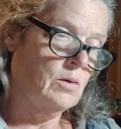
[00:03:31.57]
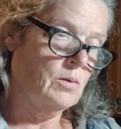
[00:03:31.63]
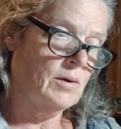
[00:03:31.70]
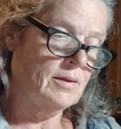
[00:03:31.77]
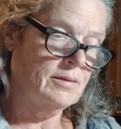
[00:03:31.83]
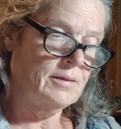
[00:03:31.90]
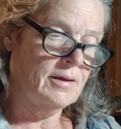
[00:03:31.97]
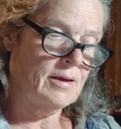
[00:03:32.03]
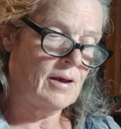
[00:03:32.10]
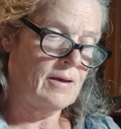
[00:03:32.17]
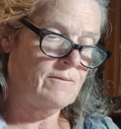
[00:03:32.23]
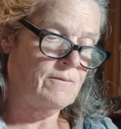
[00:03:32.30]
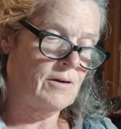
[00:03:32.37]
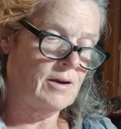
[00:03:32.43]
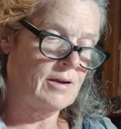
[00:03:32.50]
One thing I
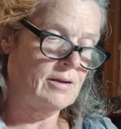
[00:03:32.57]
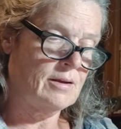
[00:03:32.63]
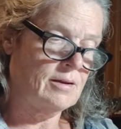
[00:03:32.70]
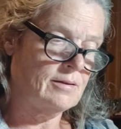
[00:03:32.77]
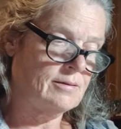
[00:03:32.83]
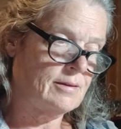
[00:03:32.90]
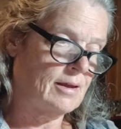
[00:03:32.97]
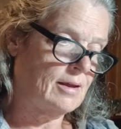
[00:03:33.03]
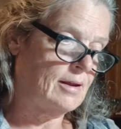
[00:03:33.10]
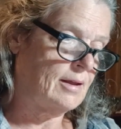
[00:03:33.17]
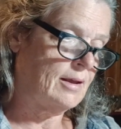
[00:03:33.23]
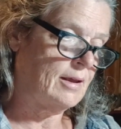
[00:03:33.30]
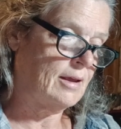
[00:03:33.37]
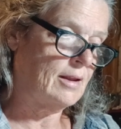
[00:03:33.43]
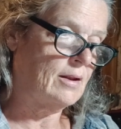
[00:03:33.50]
find is that I
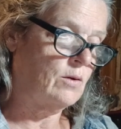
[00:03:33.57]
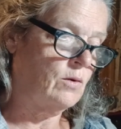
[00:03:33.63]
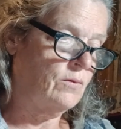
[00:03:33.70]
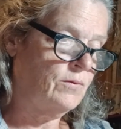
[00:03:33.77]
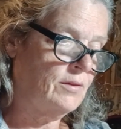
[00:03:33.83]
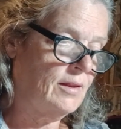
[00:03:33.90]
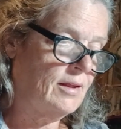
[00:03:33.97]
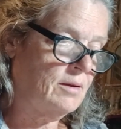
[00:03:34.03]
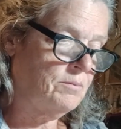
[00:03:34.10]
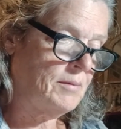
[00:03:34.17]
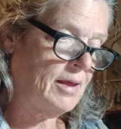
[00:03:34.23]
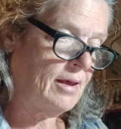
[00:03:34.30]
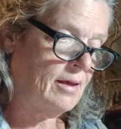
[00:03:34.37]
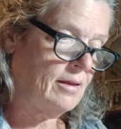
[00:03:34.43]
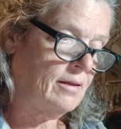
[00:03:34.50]
get an awful lot of
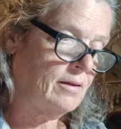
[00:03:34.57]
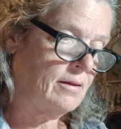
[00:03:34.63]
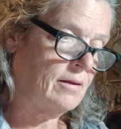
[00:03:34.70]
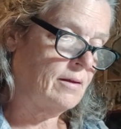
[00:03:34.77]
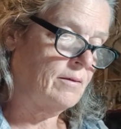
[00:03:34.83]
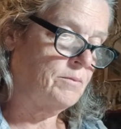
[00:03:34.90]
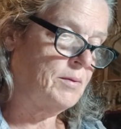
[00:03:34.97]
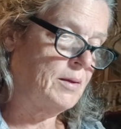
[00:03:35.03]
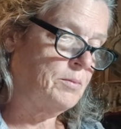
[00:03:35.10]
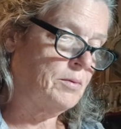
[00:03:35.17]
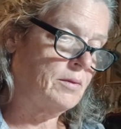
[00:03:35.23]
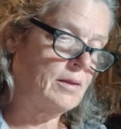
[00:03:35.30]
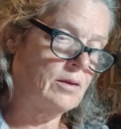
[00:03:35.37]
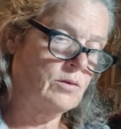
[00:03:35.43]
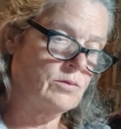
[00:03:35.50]
mail of
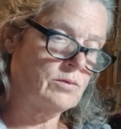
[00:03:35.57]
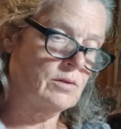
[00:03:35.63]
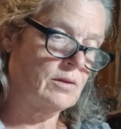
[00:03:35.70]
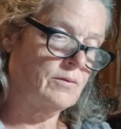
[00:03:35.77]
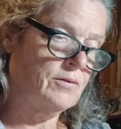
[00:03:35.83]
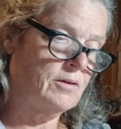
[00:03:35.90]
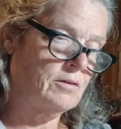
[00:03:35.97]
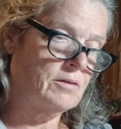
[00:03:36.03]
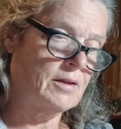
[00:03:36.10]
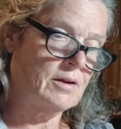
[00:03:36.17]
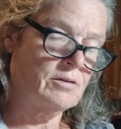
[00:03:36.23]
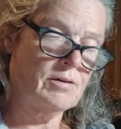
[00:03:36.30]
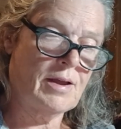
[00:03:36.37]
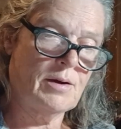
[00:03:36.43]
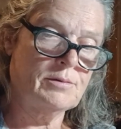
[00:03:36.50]
people that used to live here that
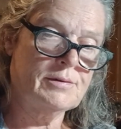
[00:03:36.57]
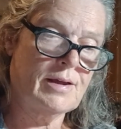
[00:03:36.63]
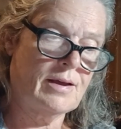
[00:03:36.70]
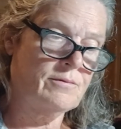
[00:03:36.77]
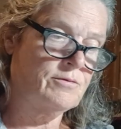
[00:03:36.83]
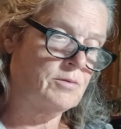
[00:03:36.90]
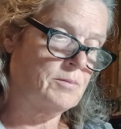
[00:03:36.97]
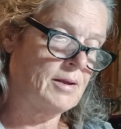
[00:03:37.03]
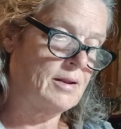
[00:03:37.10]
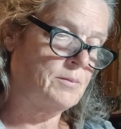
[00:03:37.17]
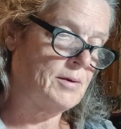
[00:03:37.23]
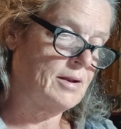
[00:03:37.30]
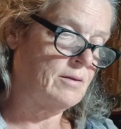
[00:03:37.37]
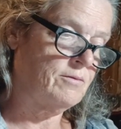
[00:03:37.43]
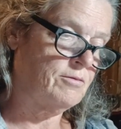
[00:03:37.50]
are now dead for
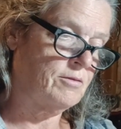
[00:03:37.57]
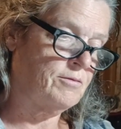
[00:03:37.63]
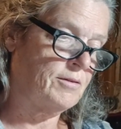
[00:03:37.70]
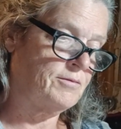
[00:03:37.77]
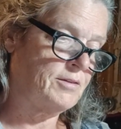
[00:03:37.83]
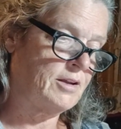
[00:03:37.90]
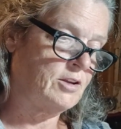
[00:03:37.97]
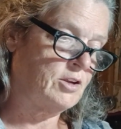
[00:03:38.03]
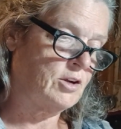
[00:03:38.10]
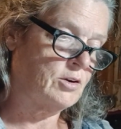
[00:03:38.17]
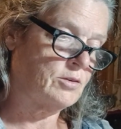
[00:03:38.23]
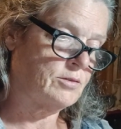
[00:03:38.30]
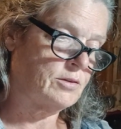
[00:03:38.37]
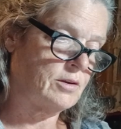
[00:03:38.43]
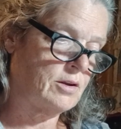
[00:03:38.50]
for 15
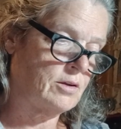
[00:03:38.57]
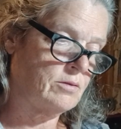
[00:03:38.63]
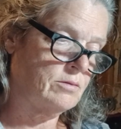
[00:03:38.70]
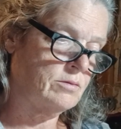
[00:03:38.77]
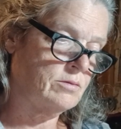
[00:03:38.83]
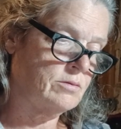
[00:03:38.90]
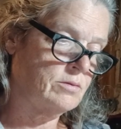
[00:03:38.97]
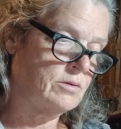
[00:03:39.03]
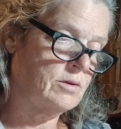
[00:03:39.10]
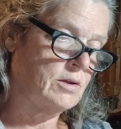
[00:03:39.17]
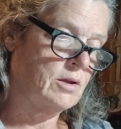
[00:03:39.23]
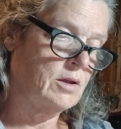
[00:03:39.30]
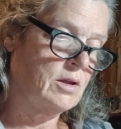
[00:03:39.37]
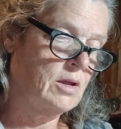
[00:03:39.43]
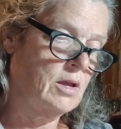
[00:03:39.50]
years,
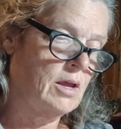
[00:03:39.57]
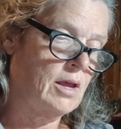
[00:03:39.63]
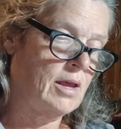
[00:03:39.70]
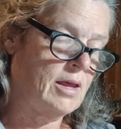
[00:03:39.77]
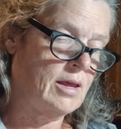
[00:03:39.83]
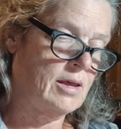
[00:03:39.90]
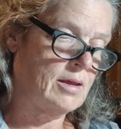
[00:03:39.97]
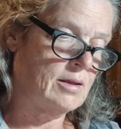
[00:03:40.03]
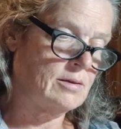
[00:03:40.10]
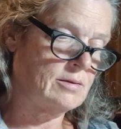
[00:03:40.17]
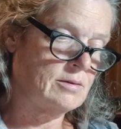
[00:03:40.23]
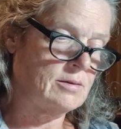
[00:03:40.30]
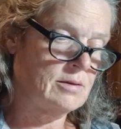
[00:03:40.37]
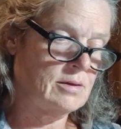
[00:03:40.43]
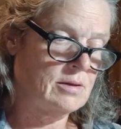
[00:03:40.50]
and